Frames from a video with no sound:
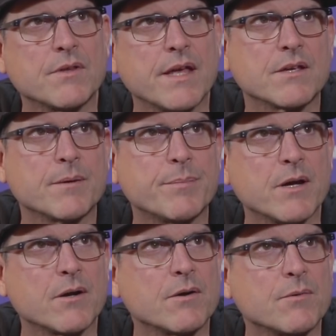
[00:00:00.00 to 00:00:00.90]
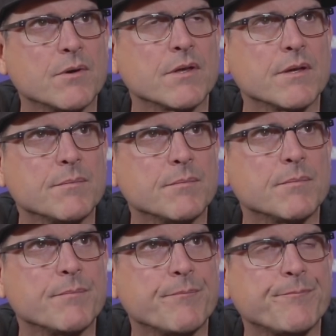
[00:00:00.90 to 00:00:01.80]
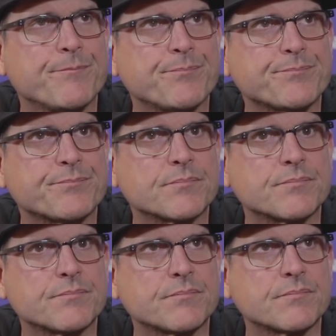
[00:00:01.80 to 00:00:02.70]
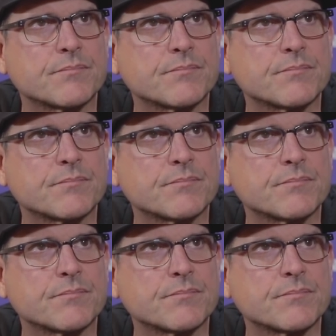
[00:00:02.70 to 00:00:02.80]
Hate to compare, really. Fair enough.